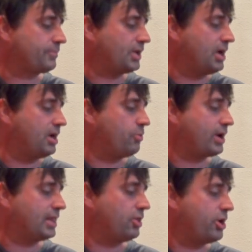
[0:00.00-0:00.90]
When
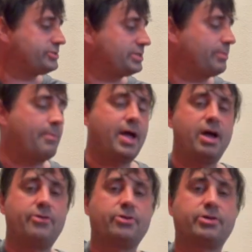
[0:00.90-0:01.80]
I lost some of my
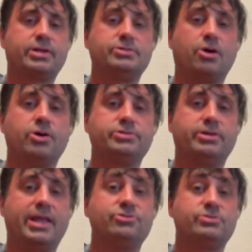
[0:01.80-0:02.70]
other guitars and
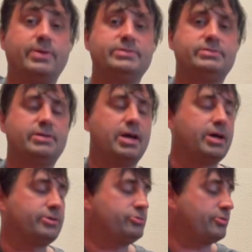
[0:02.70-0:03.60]
instruments
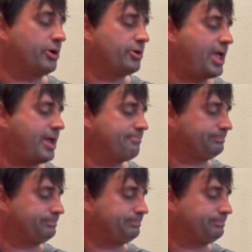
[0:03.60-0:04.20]
to the hurricane.